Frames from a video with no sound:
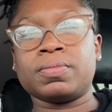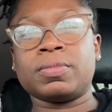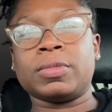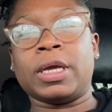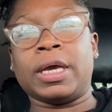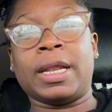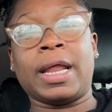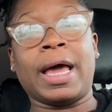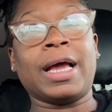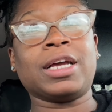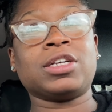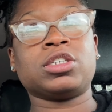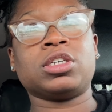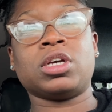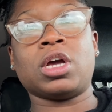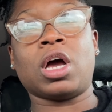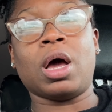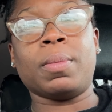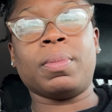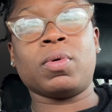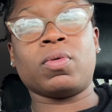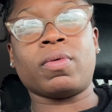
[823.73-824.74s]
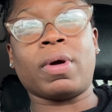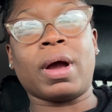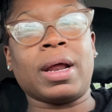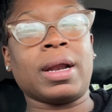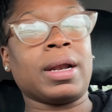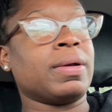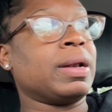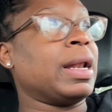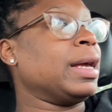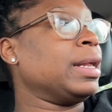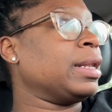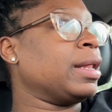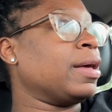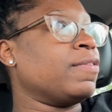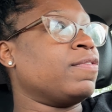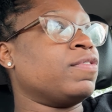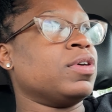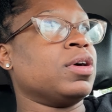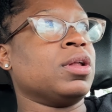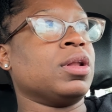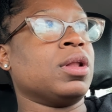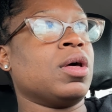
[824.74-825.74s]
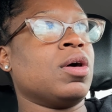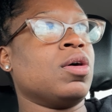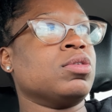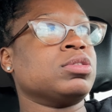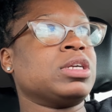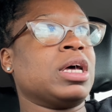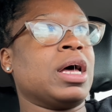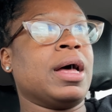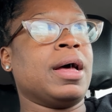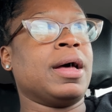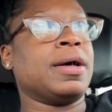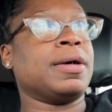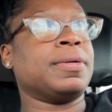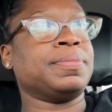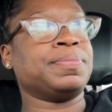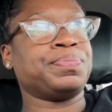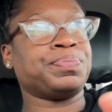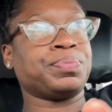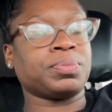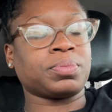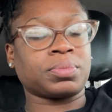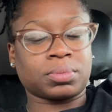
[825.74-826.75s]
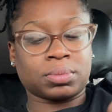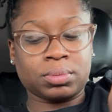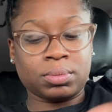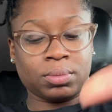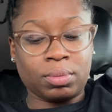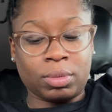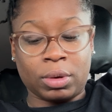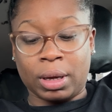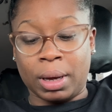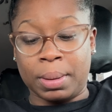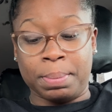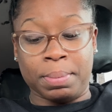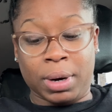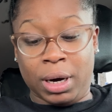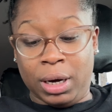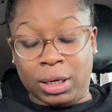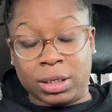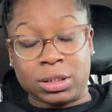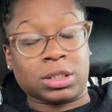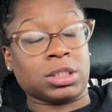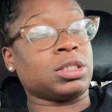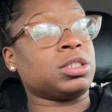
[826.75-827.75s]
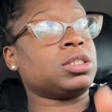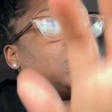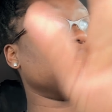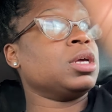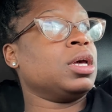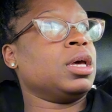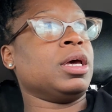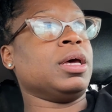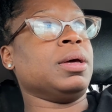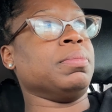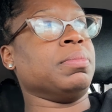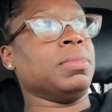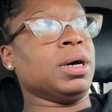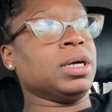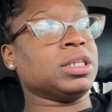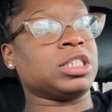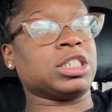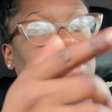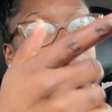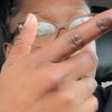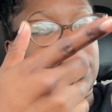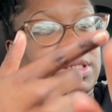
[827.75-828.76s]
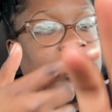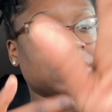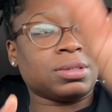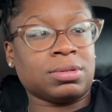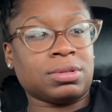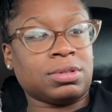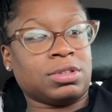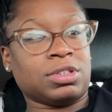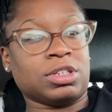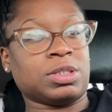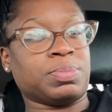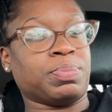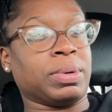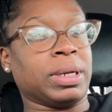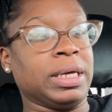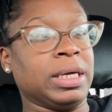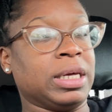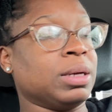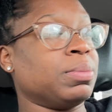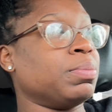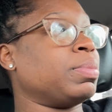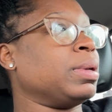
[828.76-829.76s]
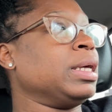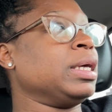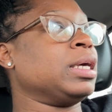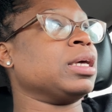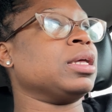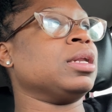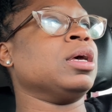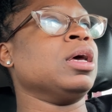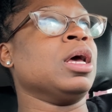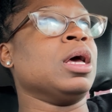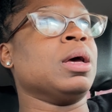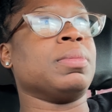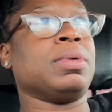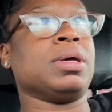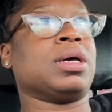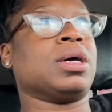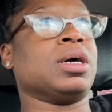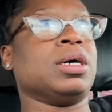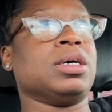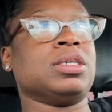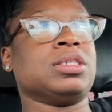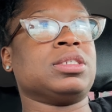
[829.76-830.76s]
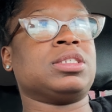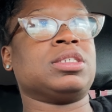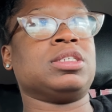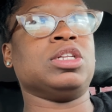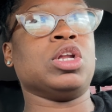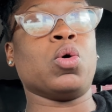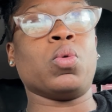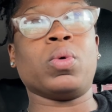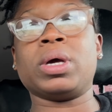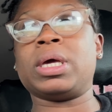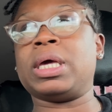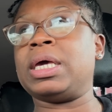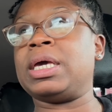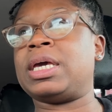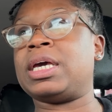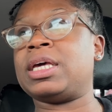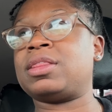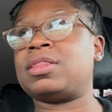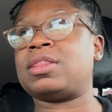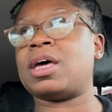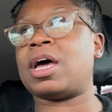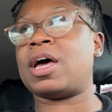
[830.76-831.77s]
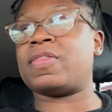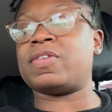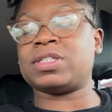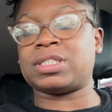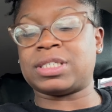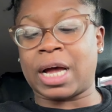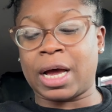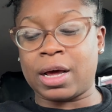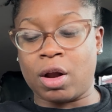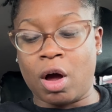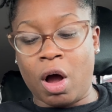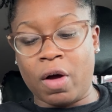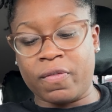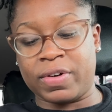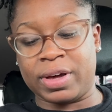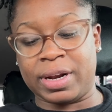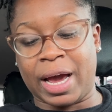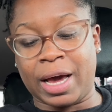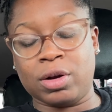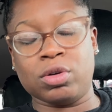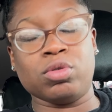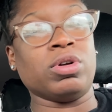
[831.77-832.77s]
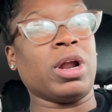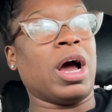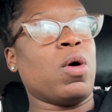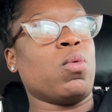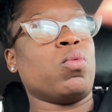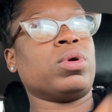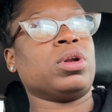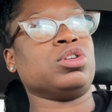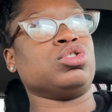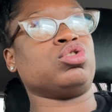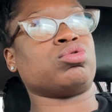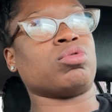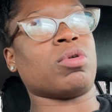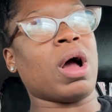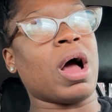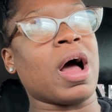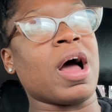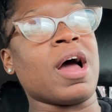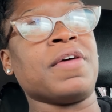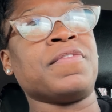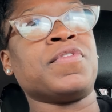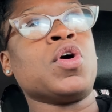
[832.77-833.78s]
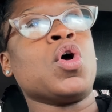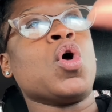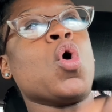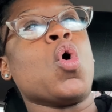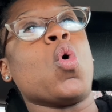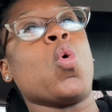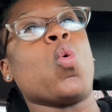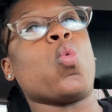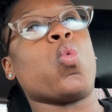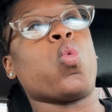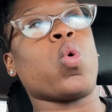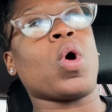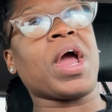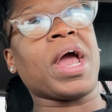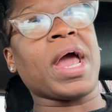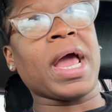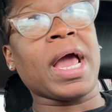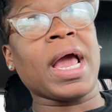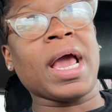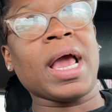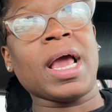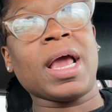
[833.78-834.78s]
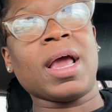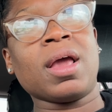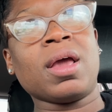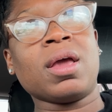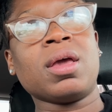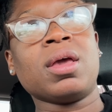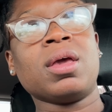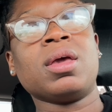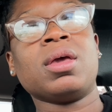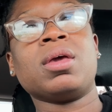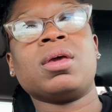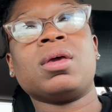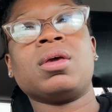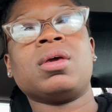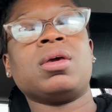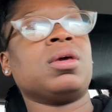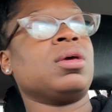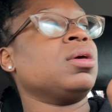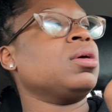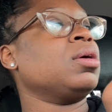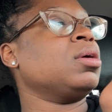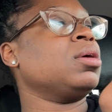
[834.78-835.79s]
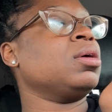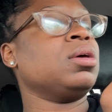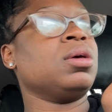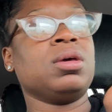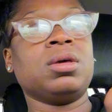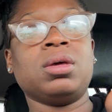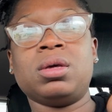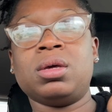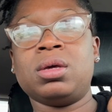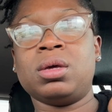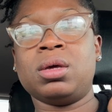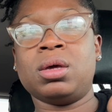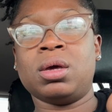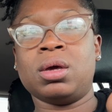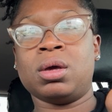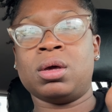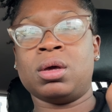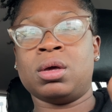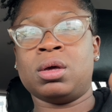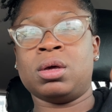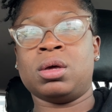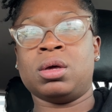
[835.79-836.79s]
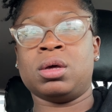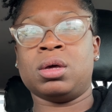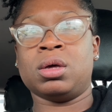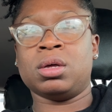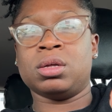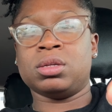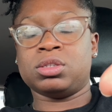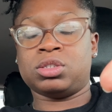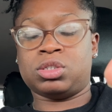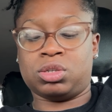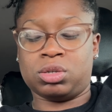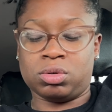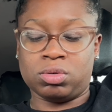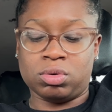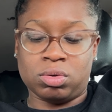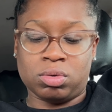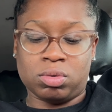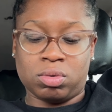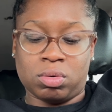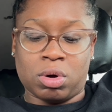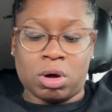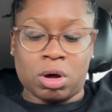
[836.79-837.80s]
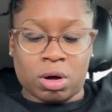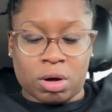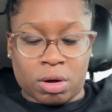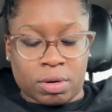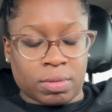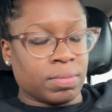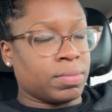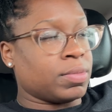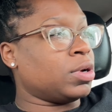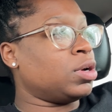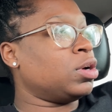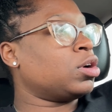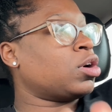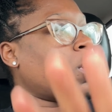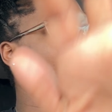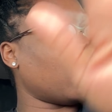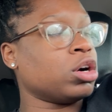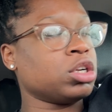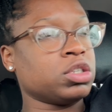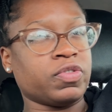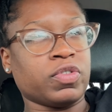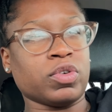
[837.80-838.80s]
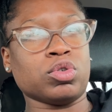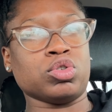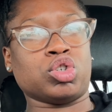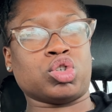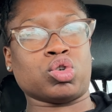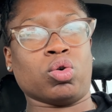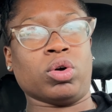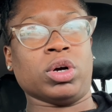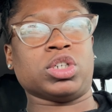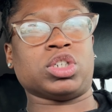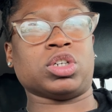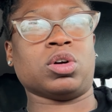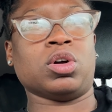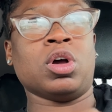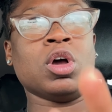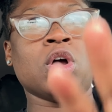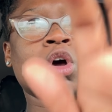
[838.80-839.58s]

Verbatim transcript: And actually, y'all been riding like that for a long time. Months and months has been just blinking, blinking because no one can get the other side off. And I do not want to drive way to um, Cartersville, Georgia,